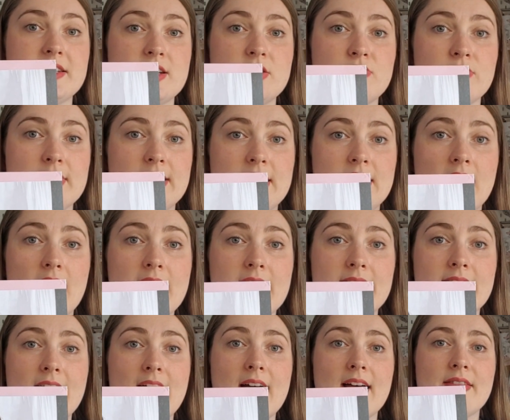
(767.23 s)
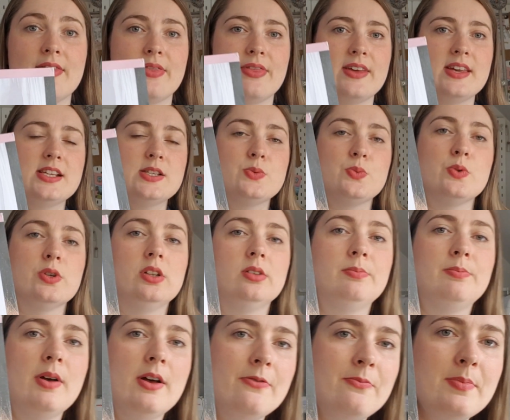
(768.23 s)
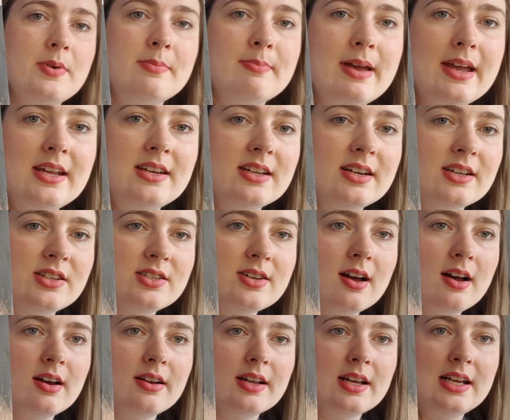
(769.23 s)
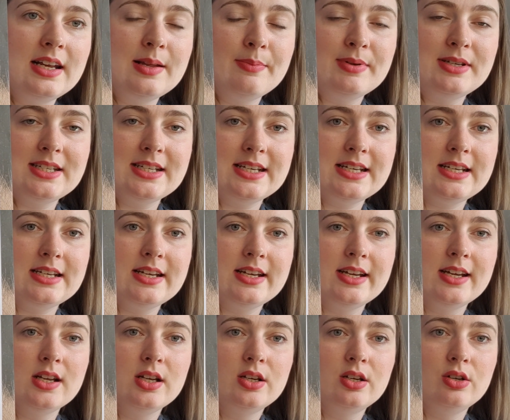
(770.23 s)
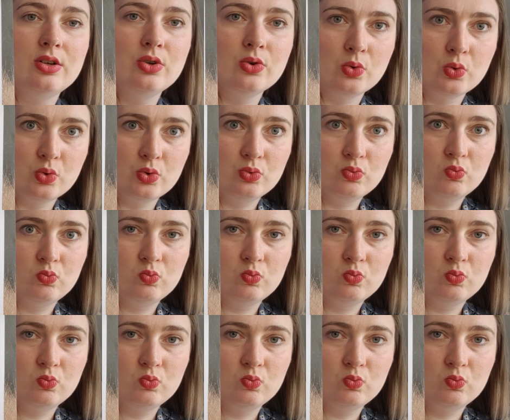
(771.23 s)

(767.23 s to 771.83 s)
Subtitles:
did really like that. This will have been made in a Tana Liberty lawn.